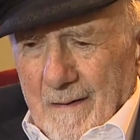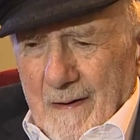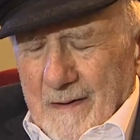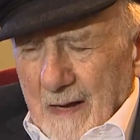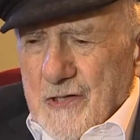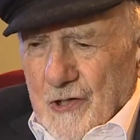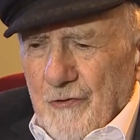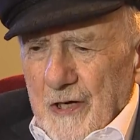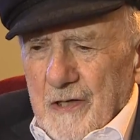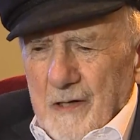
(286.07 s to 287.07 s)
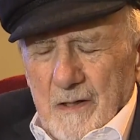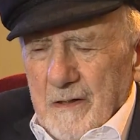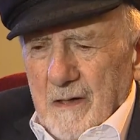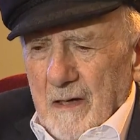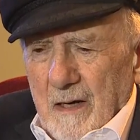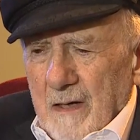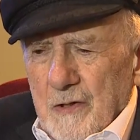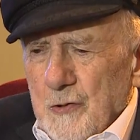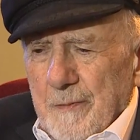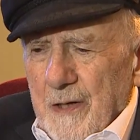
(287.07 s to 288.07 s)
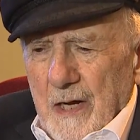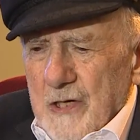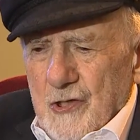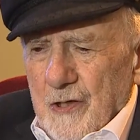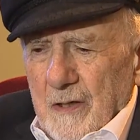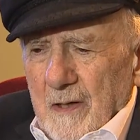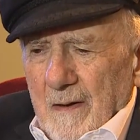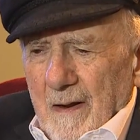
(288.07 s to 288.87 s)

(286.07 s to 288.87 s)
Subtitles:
That's greed and human nature,